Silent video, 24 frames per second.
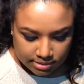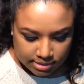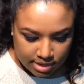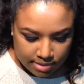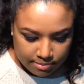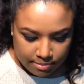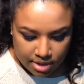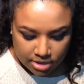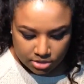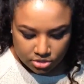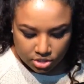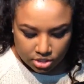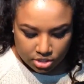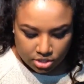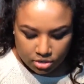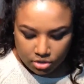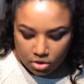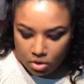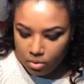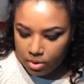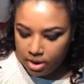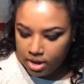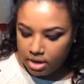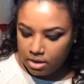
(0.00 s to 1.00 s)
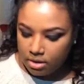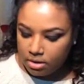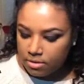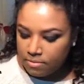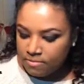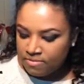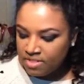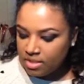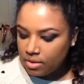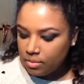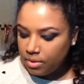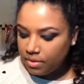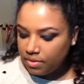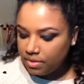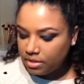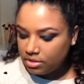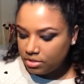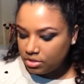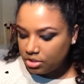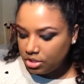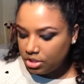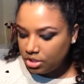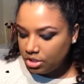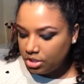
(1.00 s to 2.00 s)
And I'm actually gonna go in with
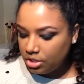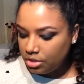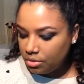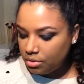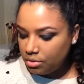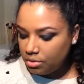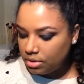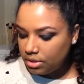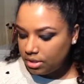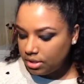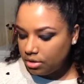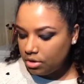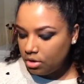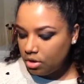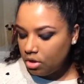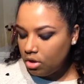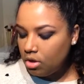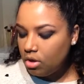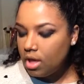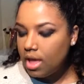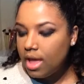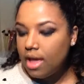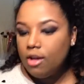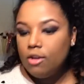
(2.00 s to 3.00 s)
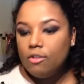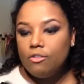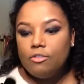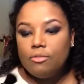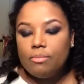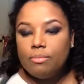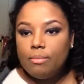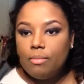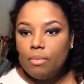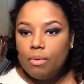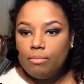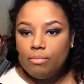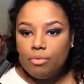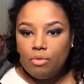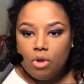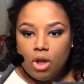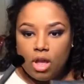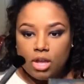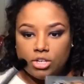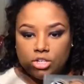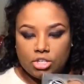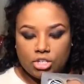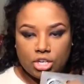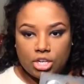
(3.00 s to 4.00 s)
this cute little e.l.f.
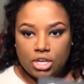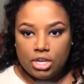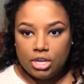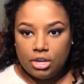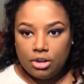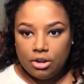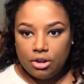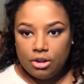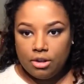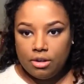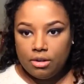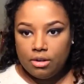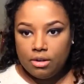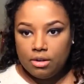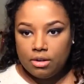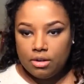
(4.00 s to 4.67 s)
brush here.